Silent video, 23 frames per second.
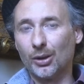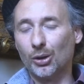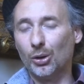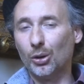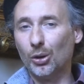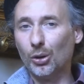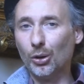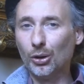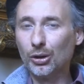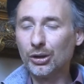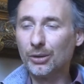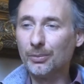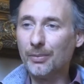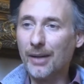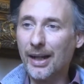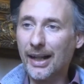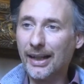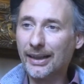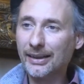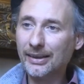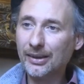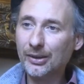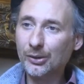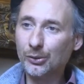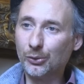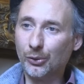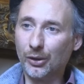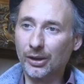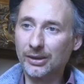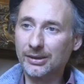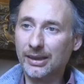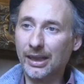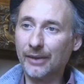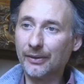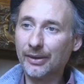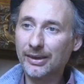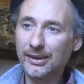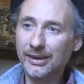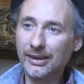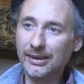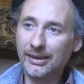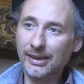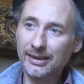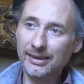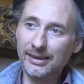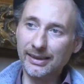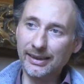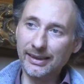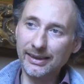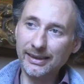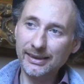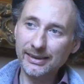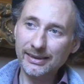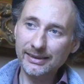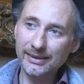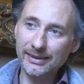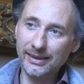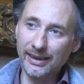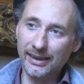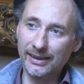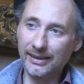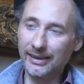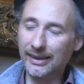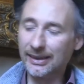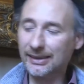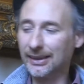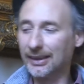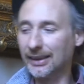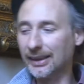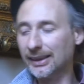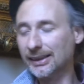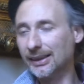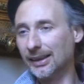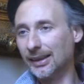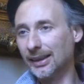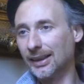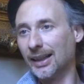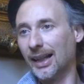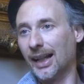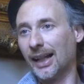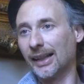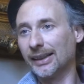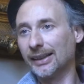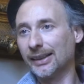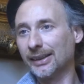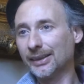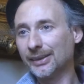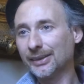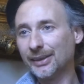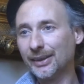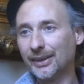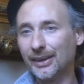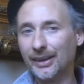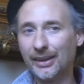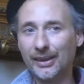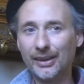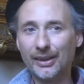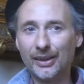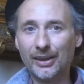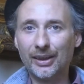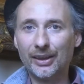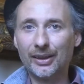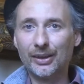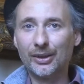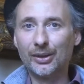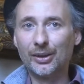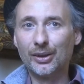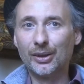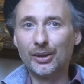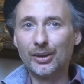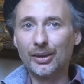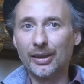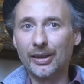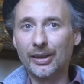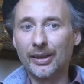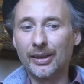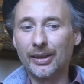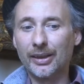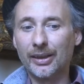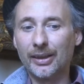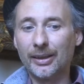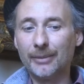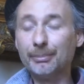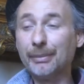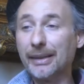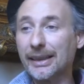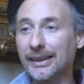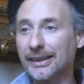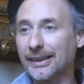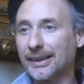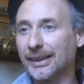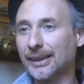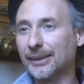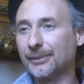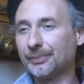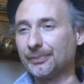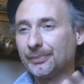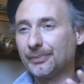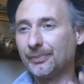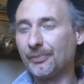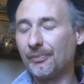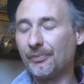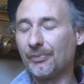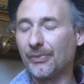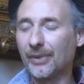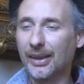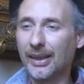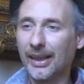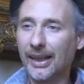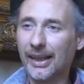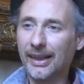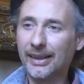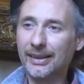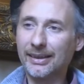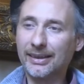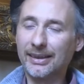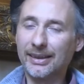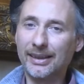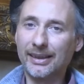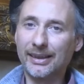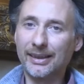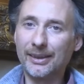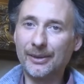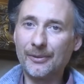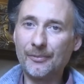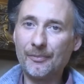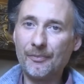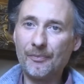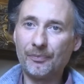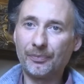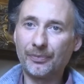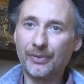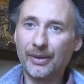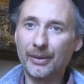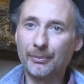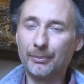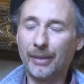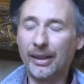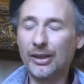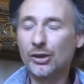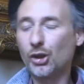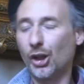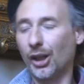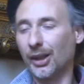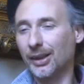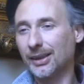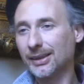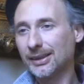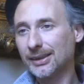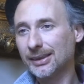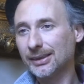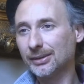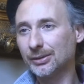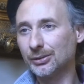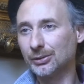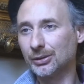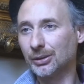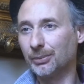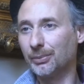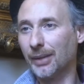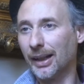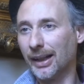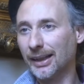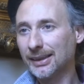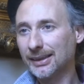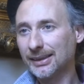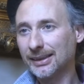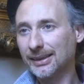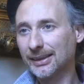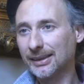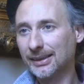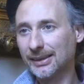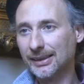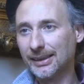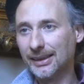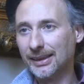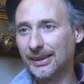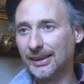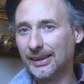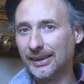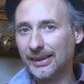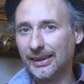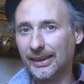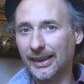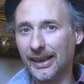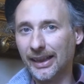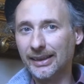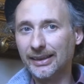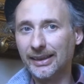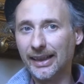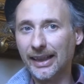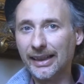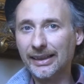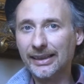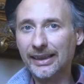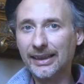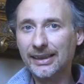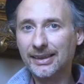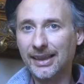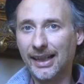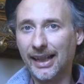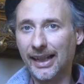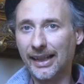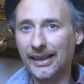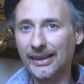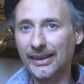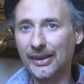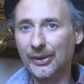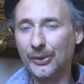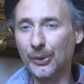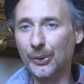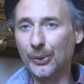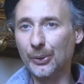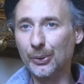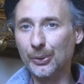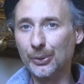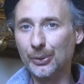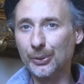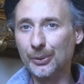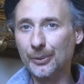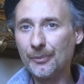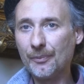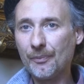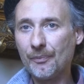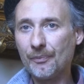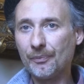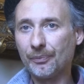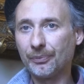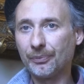old man who has never seen the sea and this little liar meet, and by chance on a bus, and they decide to